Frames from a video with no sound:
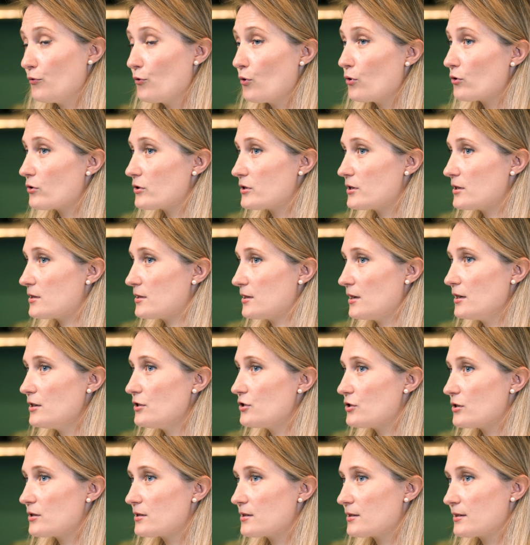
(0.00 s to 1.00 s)
Northcoders is
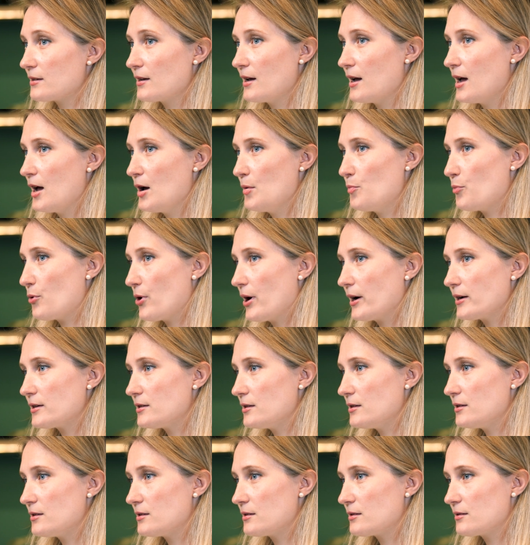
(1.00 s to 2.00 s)
not just
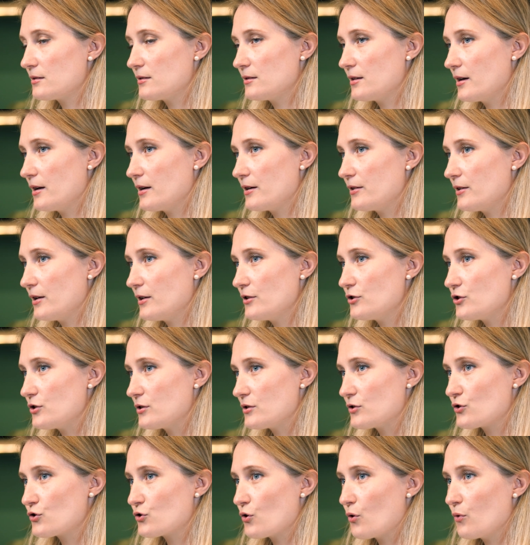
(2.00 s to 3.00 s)
practice. They are not
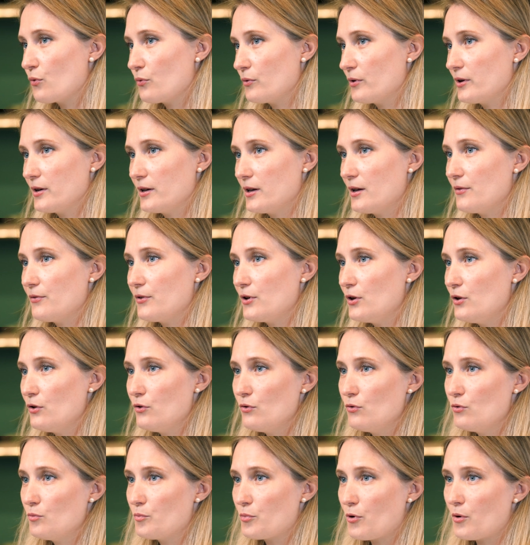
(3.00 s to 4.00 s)
just giving
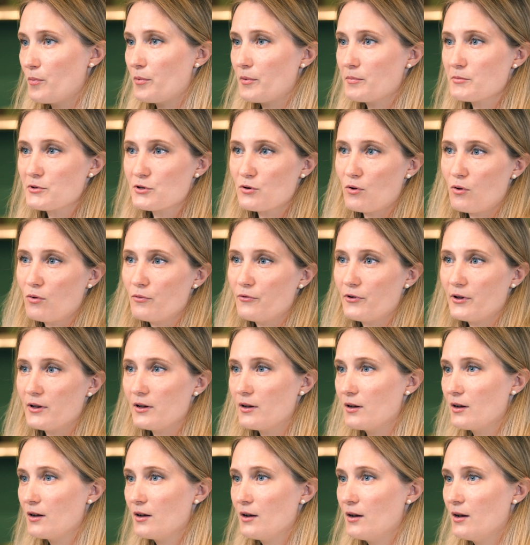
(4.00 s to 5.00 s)
you problem
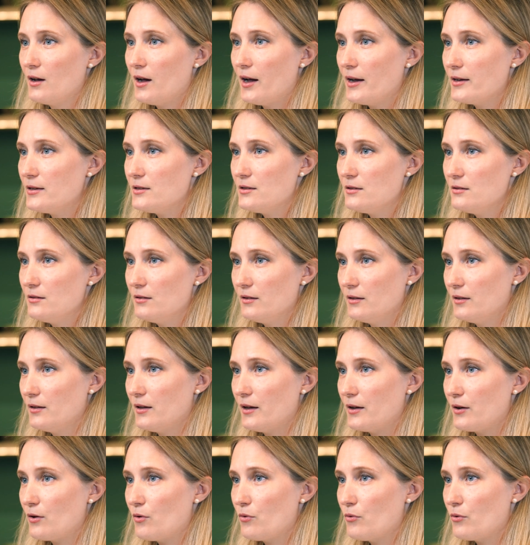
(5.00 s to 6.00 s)
solving,
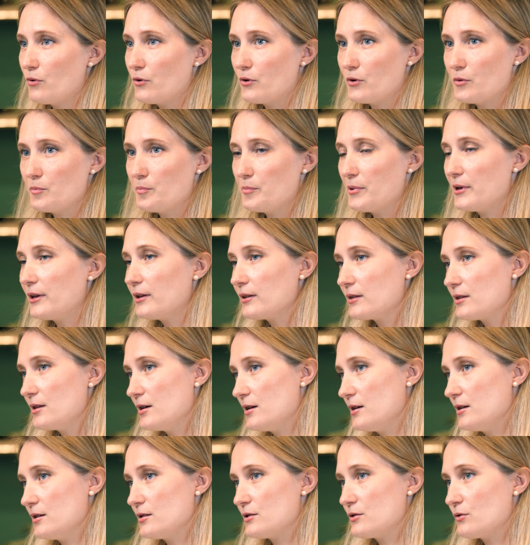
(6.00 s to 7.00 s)
or build
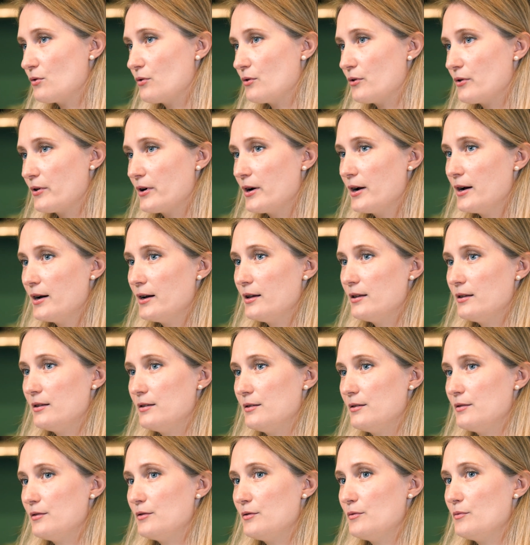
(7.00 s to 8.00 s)
this, or
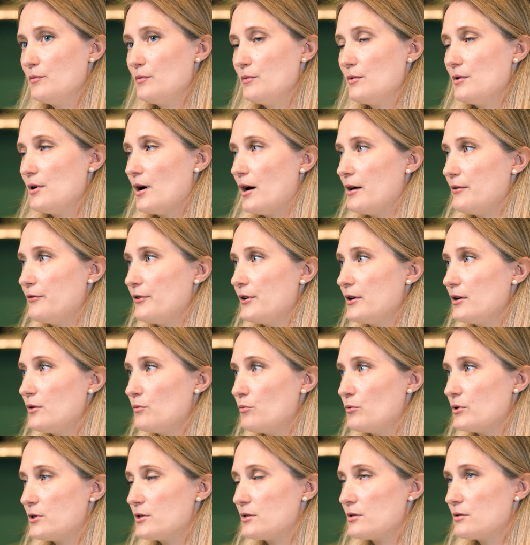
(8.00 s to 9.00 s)
I think
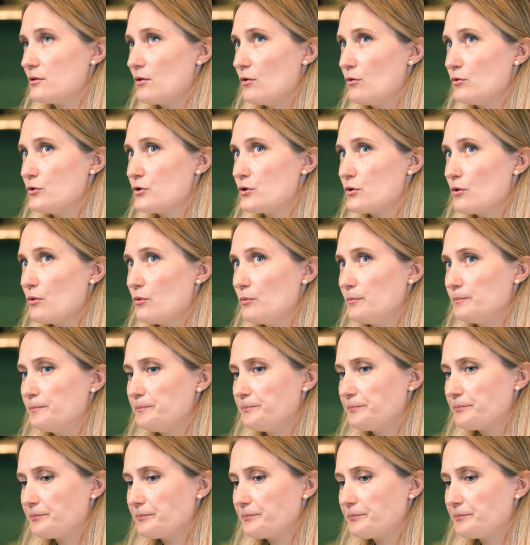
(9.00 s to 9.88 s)
it was also